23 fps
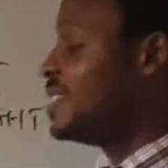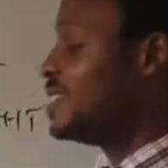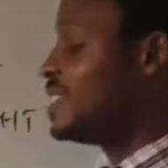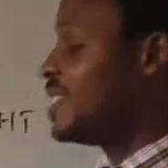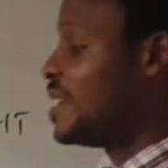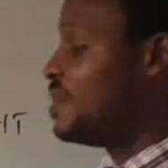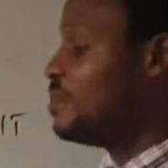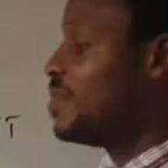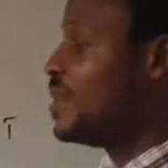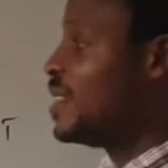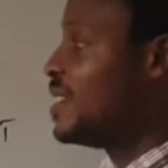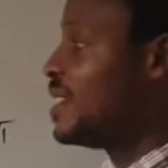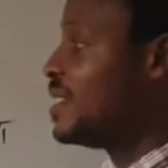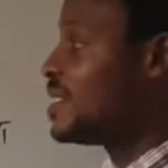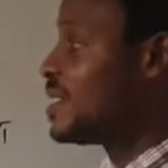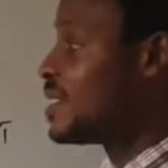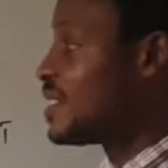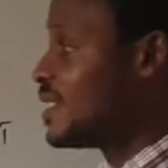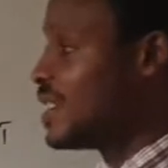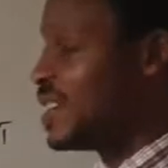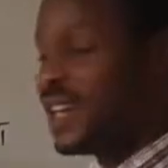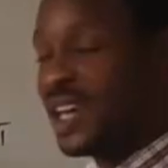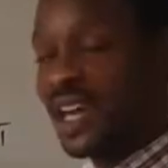debit
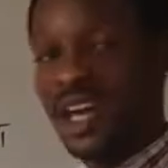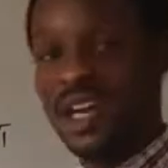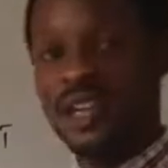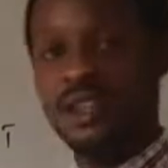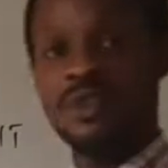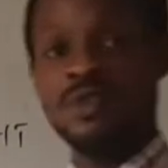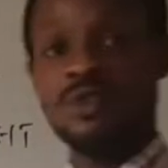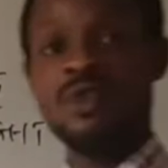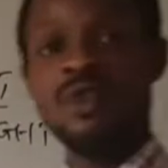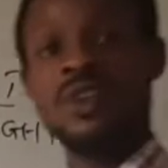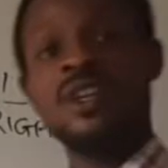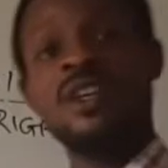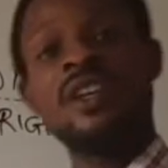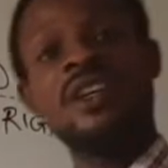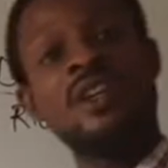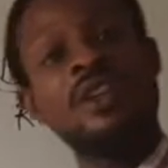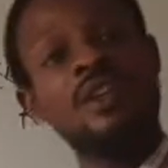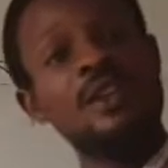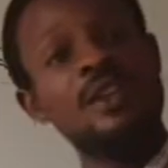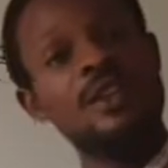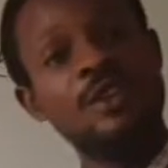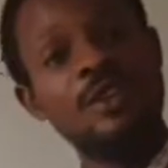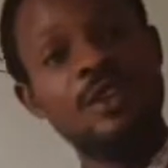entry
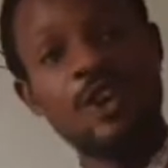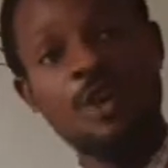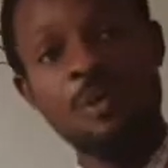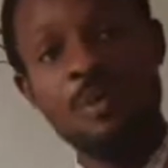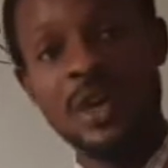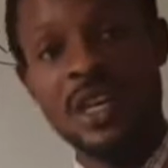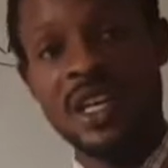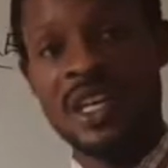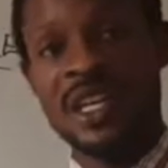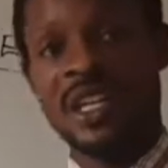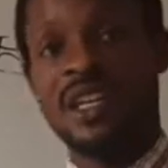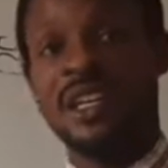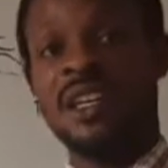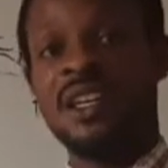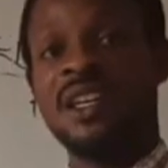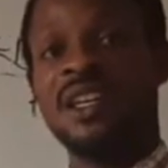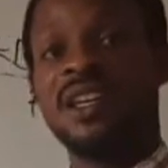normally.